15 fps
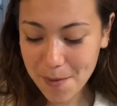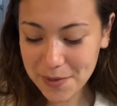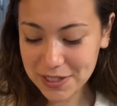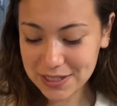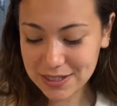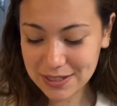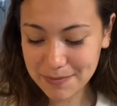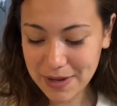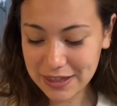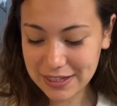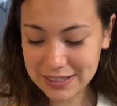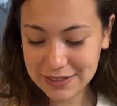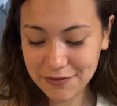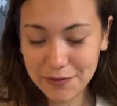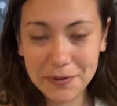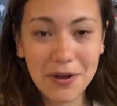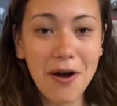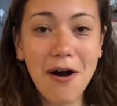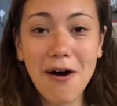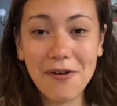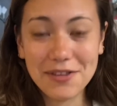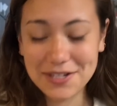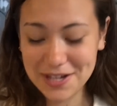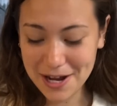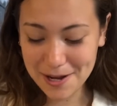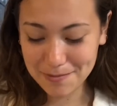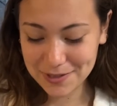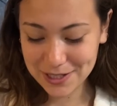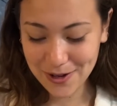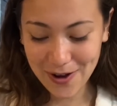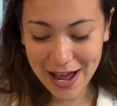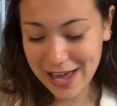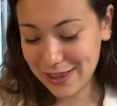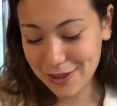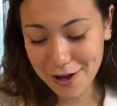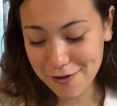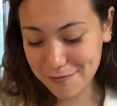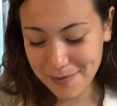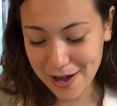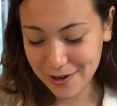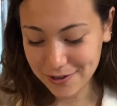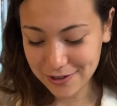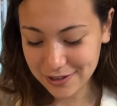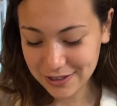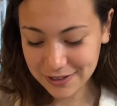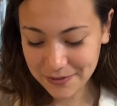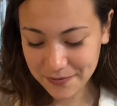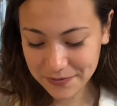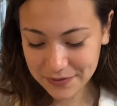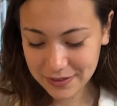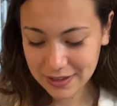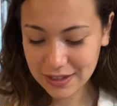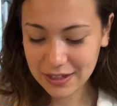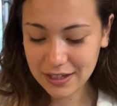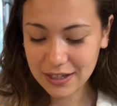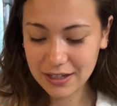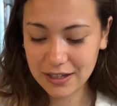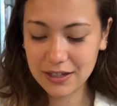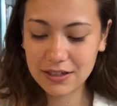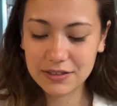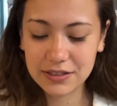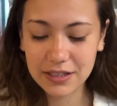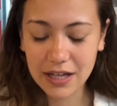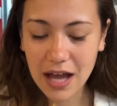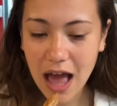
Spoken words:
used to make this for me all the time, so I love mackerel. Let's see.